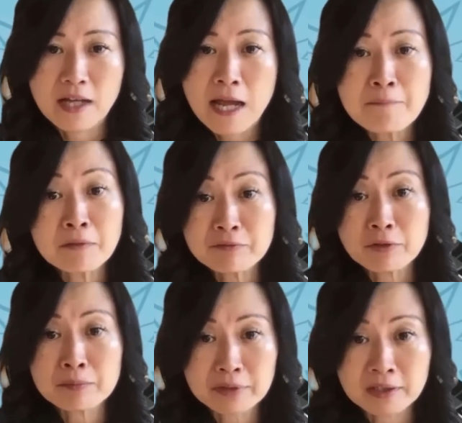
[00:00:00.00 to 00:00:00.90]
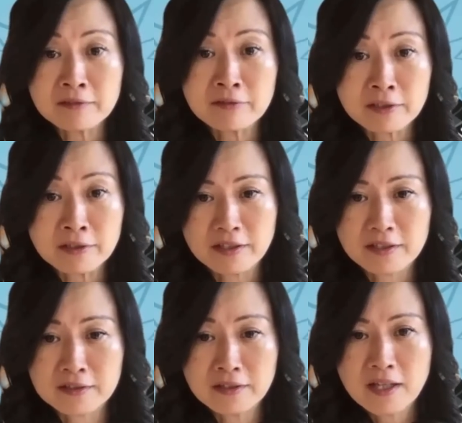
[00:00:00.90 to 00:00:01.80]
I'm a firm believer
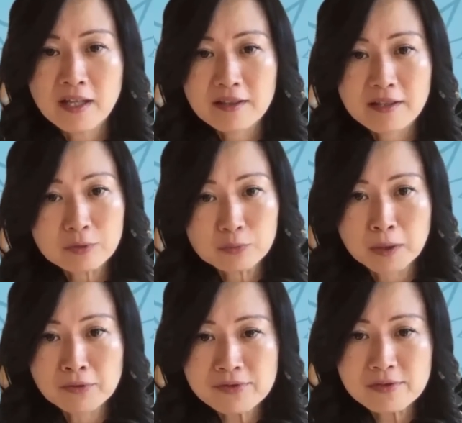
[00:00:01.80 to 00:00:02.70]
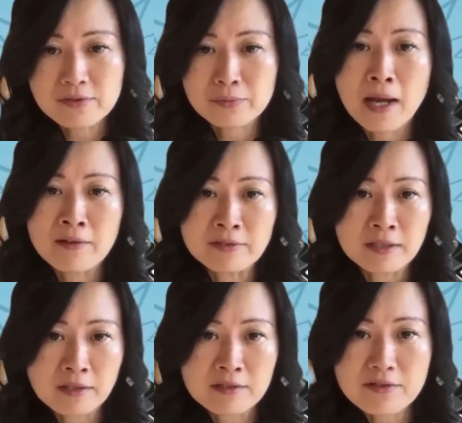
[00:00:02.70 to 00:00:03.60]
in that growth thrives
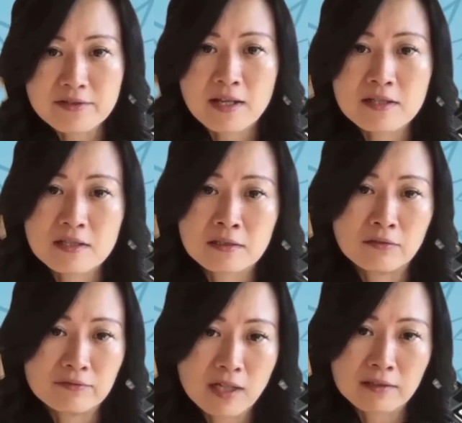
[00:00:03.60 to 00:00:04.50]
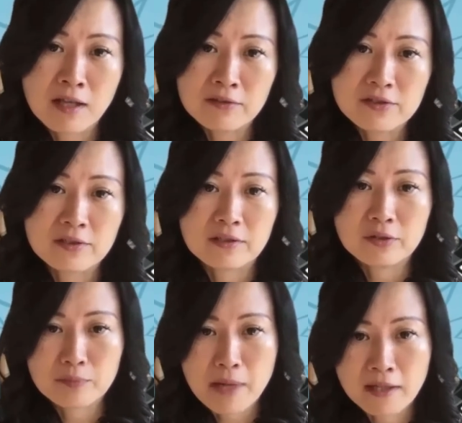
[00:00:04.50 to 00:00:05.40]
at the intersection of technology and
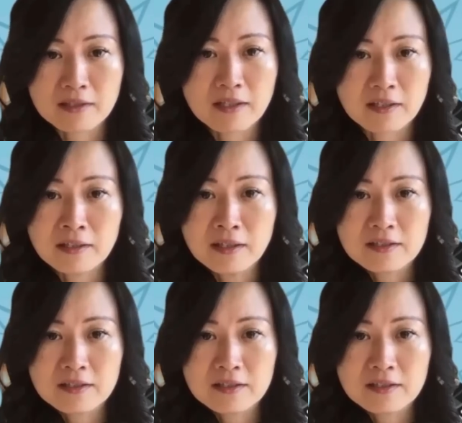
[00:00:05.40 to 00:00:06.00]
humanity.